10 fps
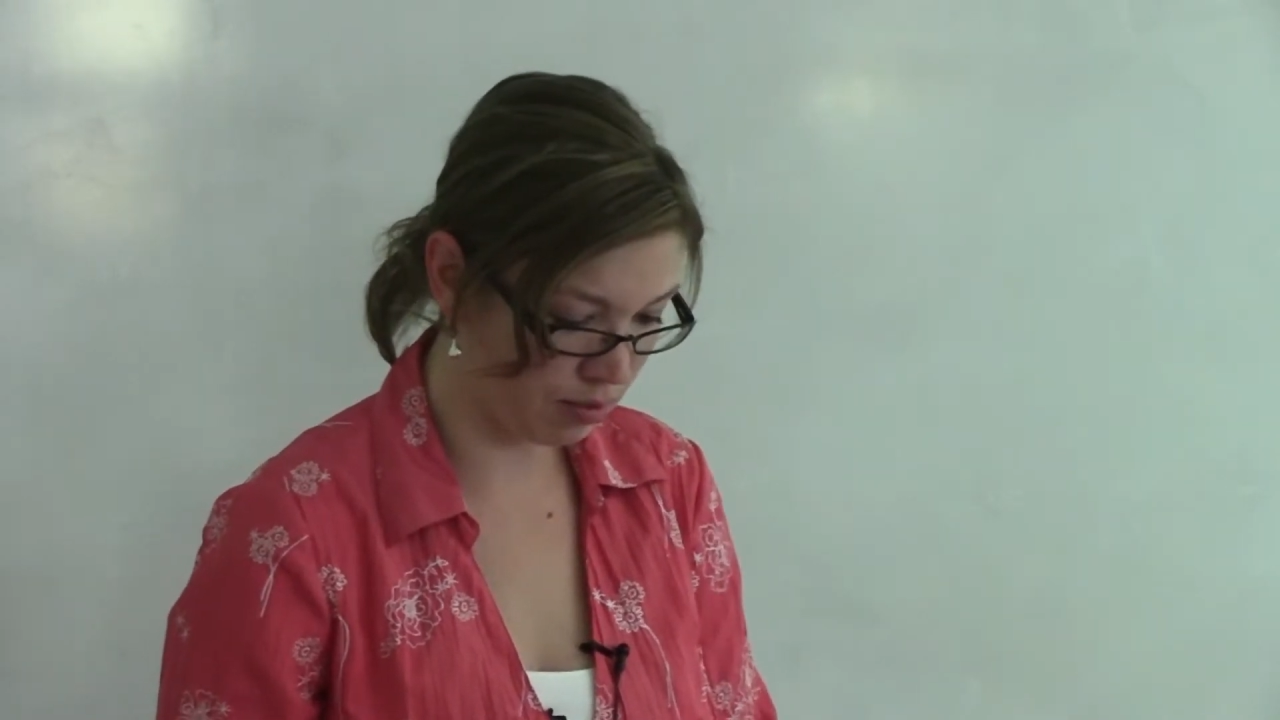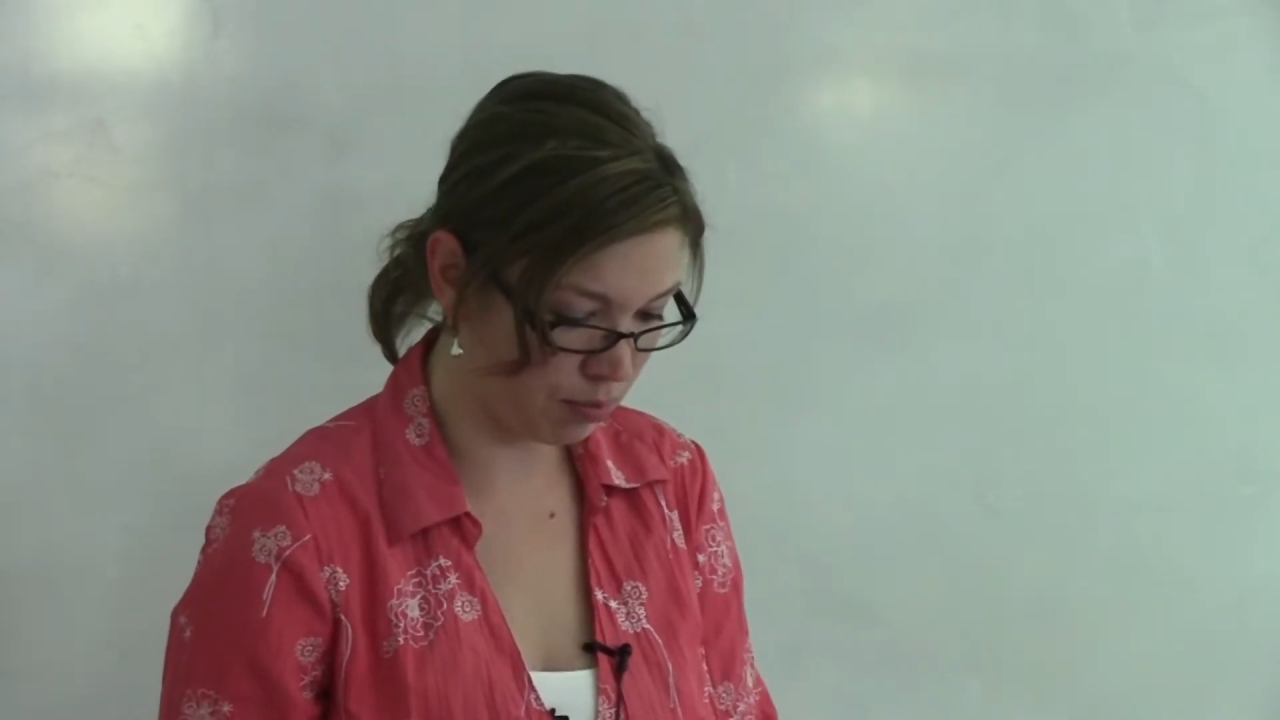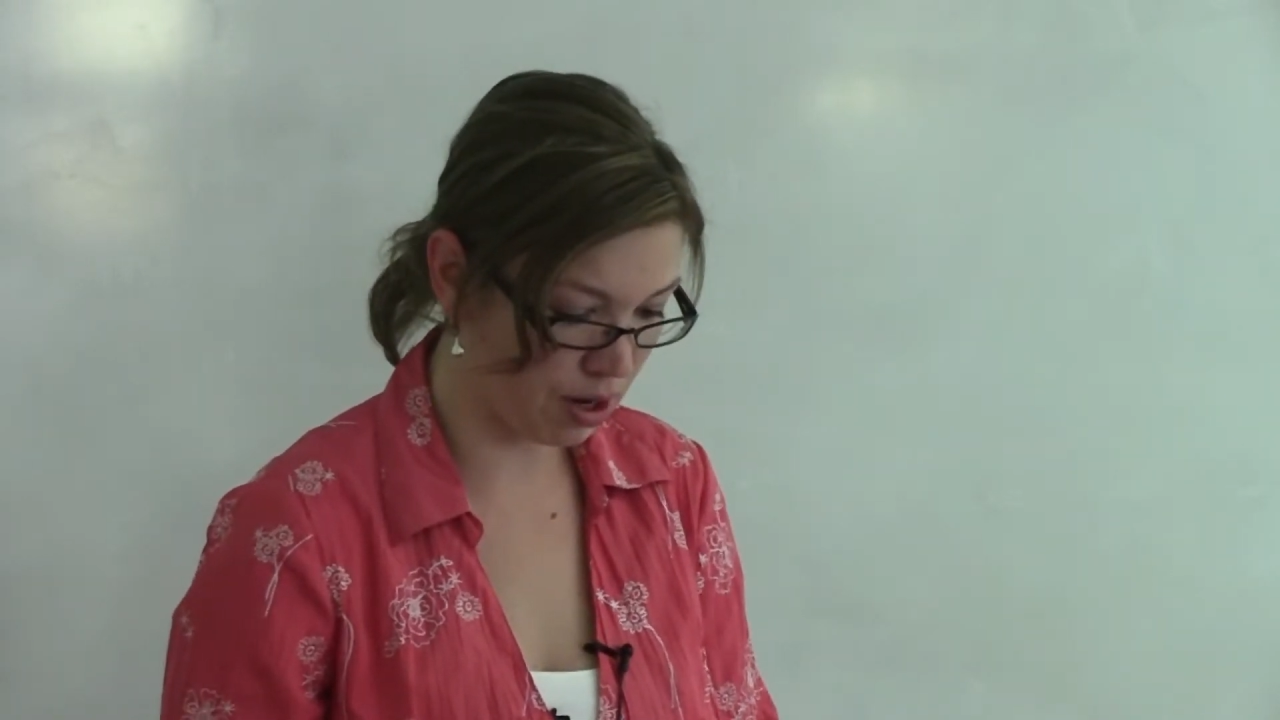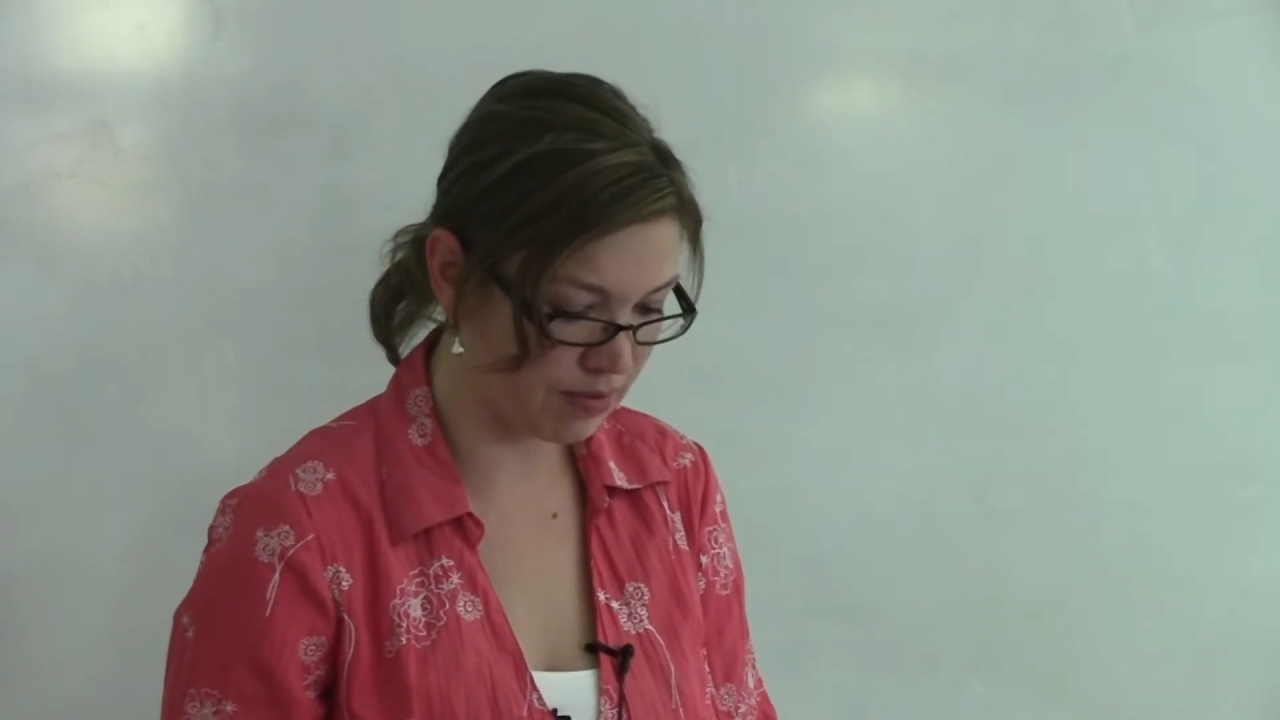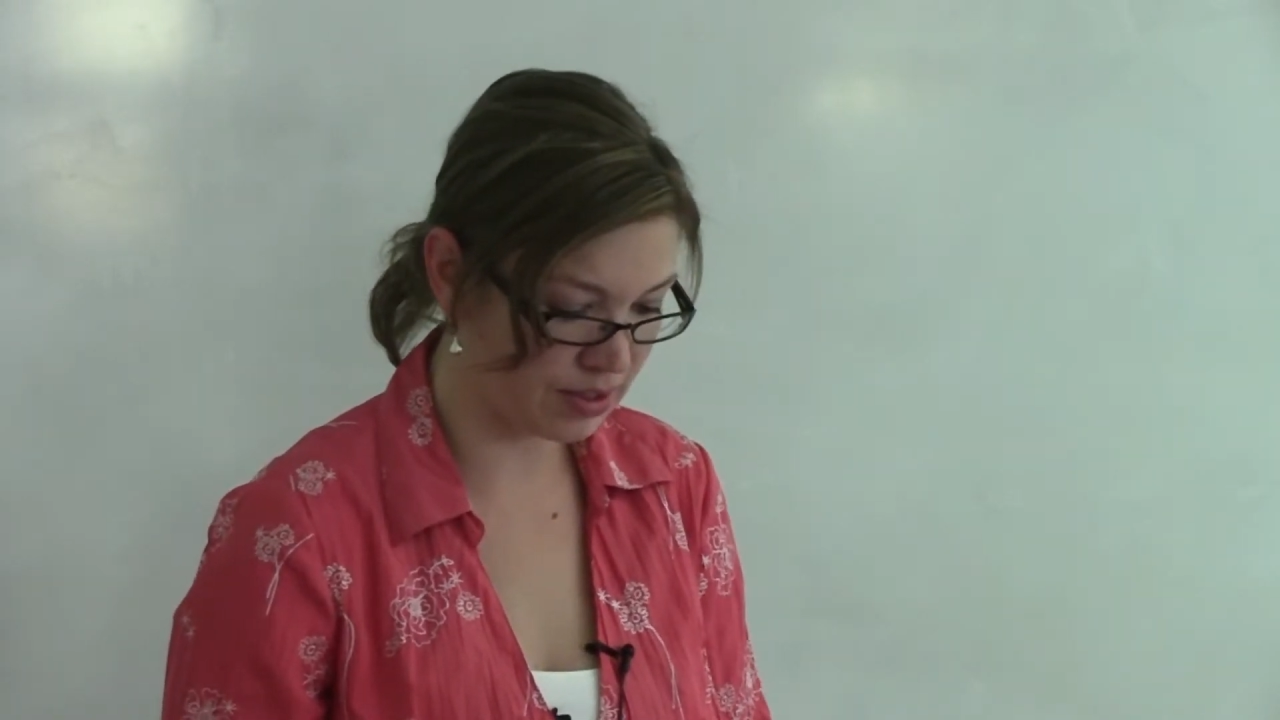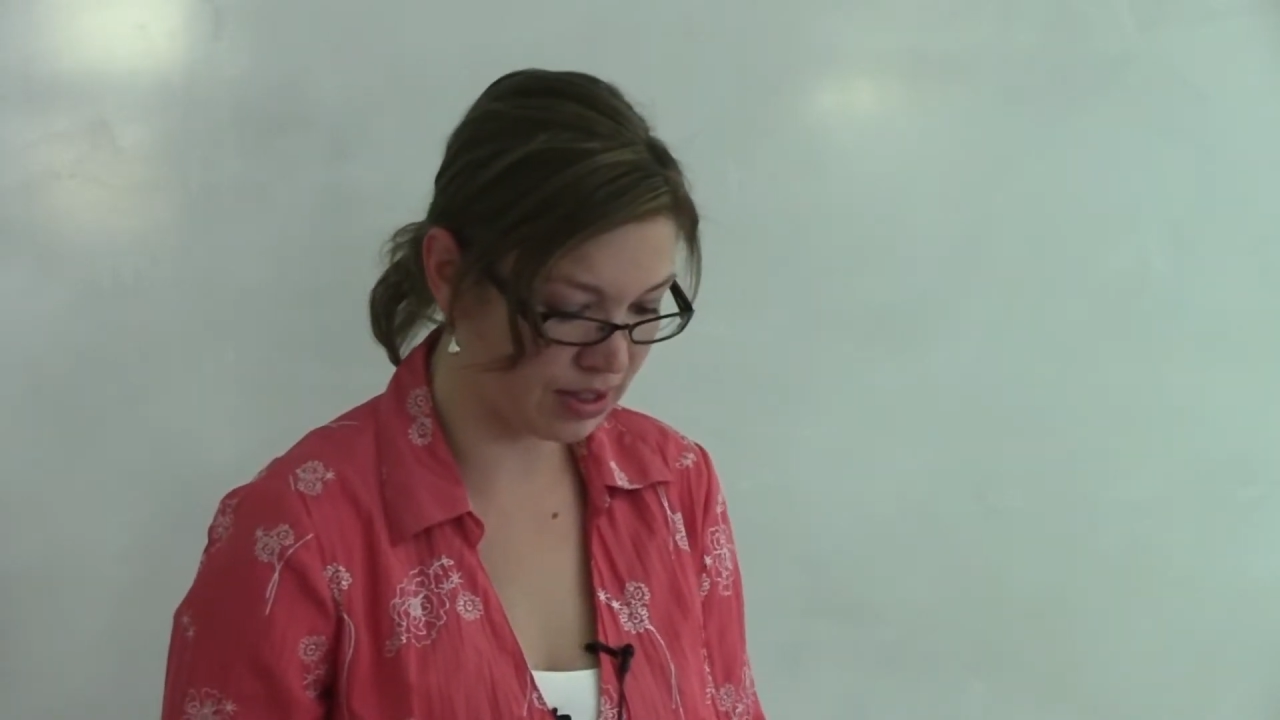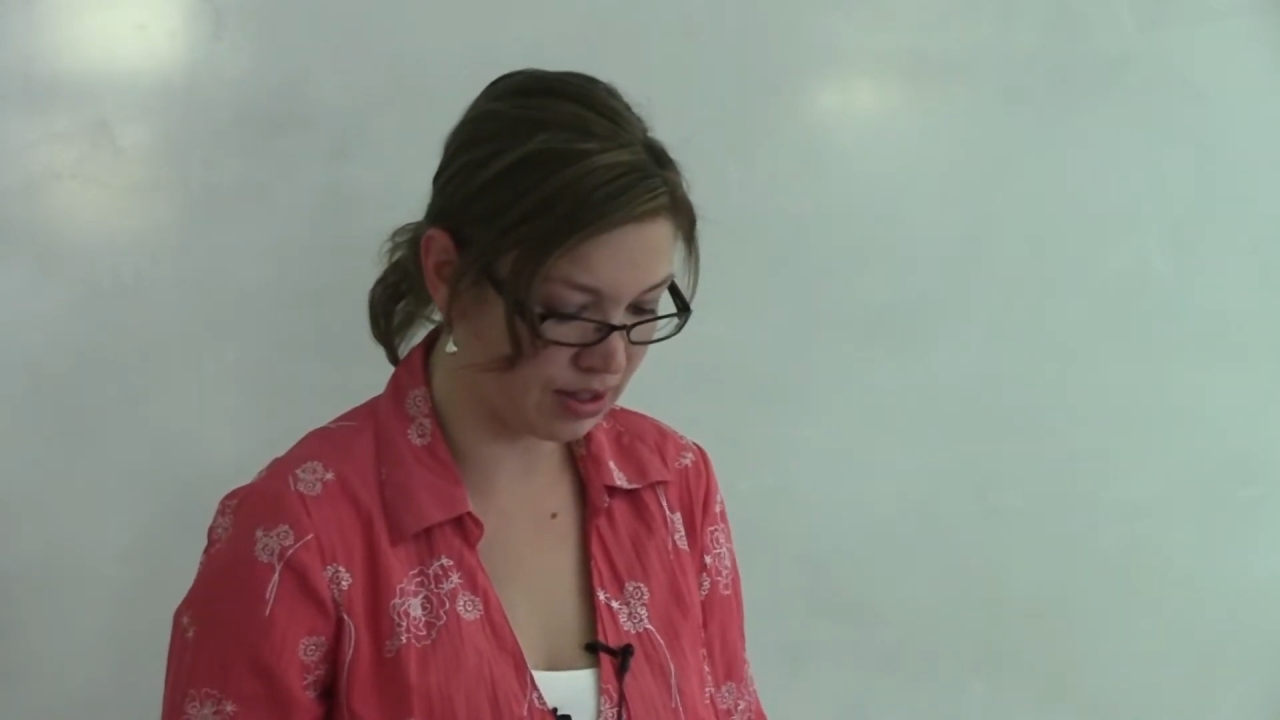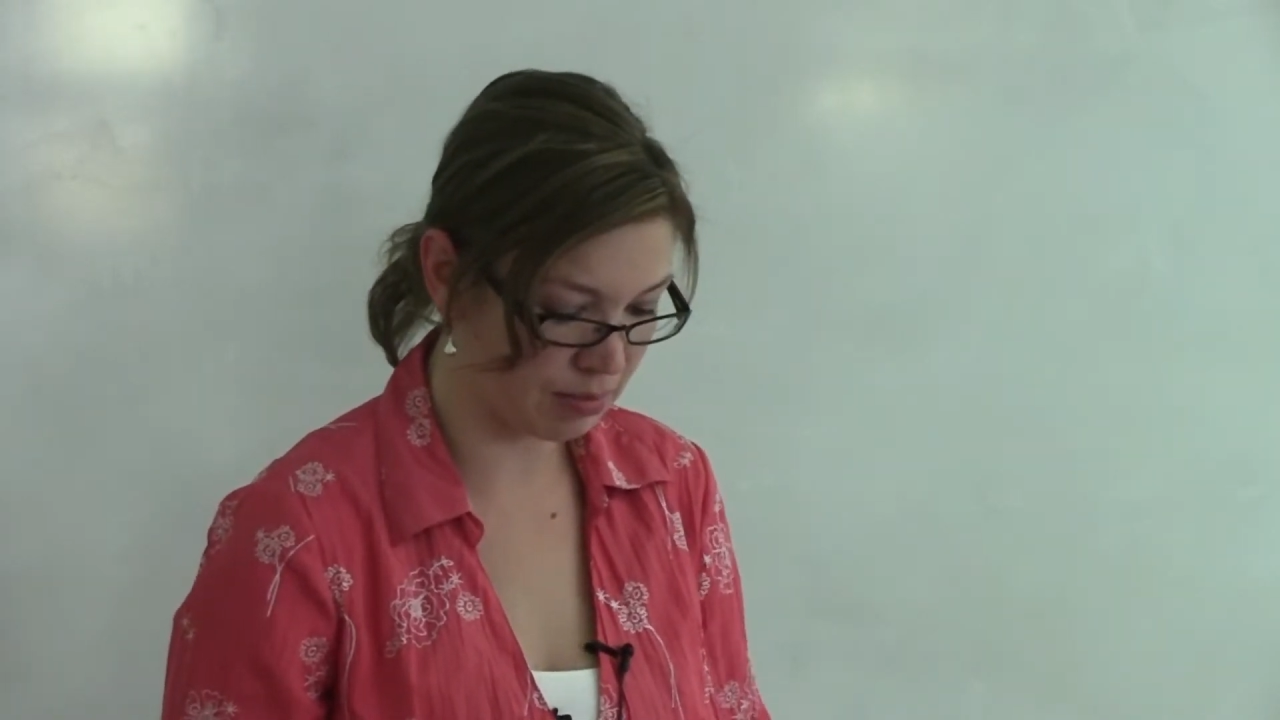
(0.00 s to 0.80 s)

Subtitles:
Privacy